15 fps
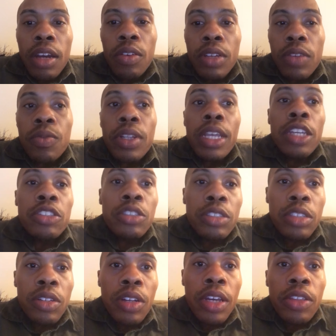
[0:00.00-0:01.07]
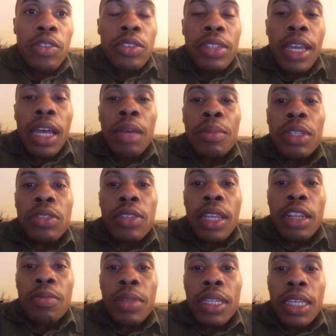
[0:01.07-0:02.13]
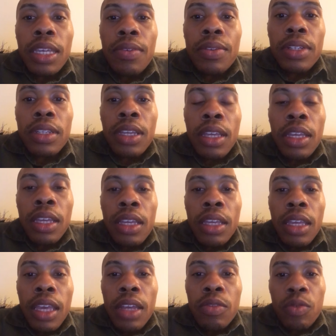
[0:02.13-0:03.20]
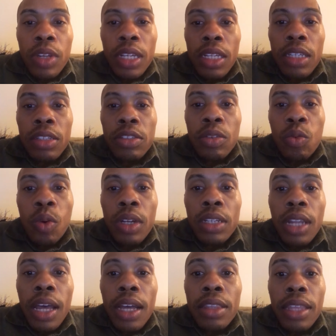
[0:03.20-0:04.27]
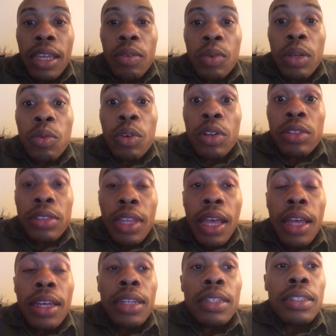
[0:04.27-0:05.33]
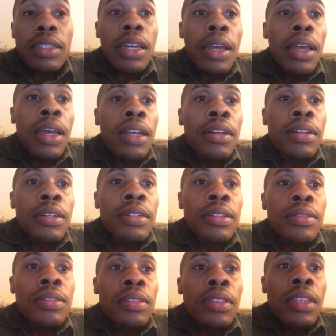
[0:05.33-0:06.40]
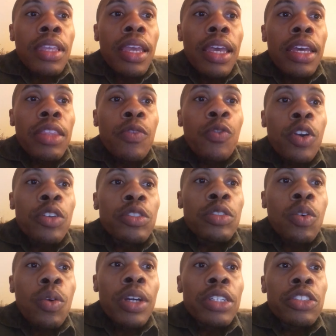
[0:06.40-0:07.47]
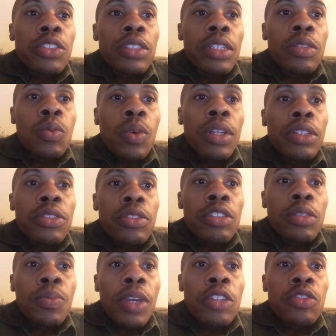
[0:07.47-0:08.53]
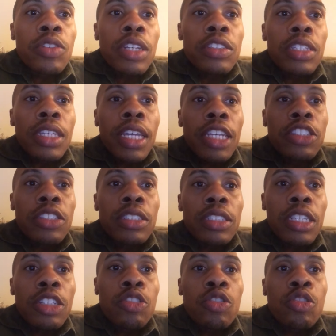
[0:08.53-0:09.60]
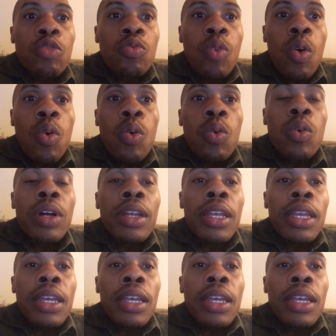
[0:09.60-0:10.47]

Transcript: in relation to other assignments that have been given in readings and whatnot that we were assigned. And the first question is, what is the special education teacher's role